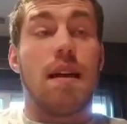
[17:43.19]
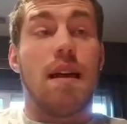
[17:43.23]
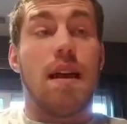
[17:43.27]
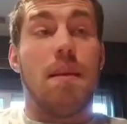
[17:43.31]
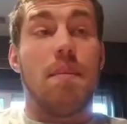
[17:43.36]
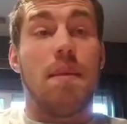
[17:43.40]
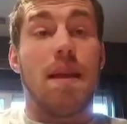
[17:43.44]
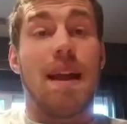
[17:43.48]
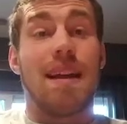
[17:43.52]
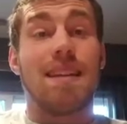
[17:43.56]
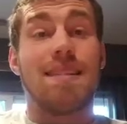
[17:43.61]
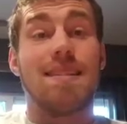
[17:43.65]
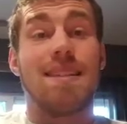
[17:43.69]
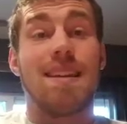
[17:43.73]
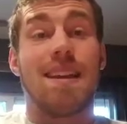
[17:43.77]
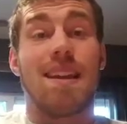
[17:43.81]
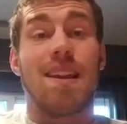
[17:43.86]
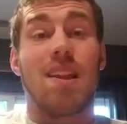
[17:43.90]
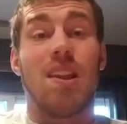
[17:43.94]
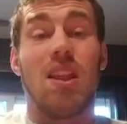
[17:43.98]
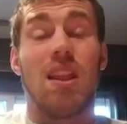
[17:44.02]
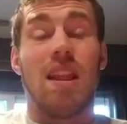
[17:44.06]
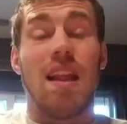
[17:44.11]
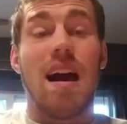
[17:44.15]
I see it
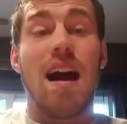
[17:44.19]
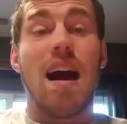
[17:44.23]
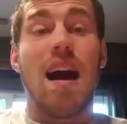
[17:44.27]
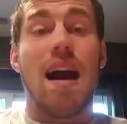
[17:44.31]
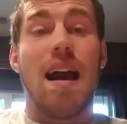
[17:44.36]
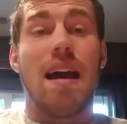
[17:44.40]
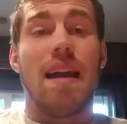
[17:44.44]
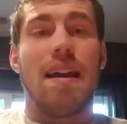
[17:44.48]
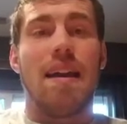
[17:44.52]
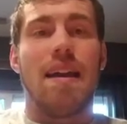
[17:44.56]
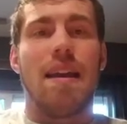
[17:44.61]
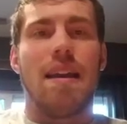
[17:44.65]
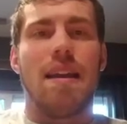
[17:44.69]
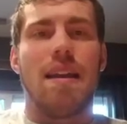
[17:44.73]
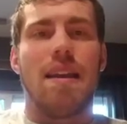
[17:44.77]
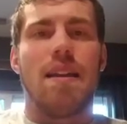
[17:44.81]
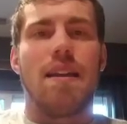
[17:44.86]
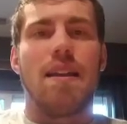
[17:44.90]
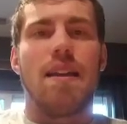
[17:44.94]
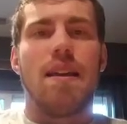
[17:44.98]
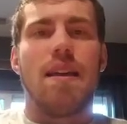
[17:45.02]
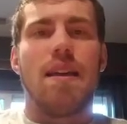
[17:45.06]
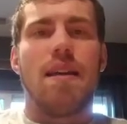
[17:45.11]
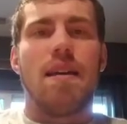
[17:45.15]
a lot in